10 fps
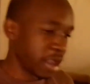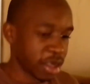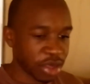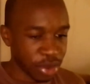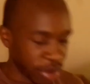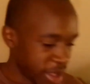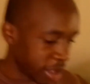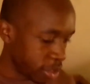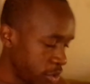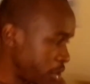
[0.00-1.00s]
just so that
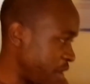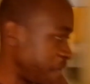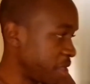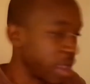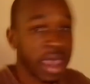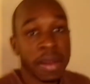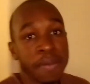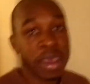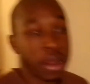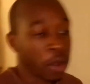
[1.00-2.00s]
you know everything
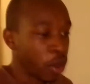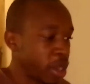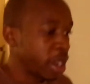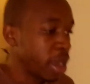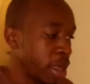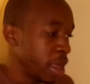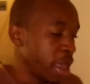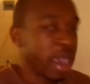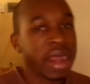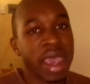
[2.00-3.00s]
can be in order
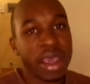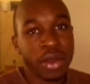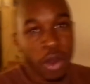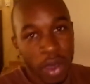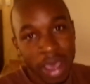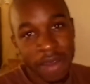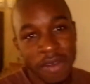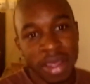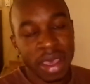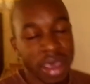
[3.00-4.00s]
and i know where
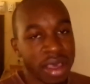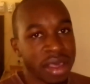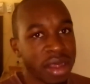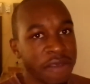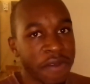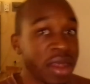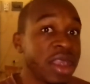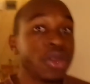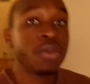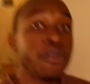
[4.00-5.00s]
everything is and if i
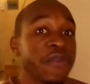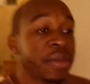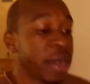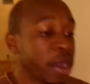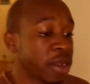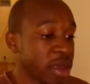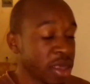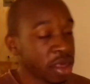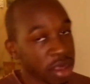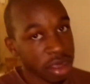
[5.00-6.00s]
need to move them out
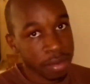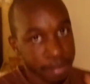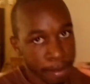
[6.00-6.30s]
just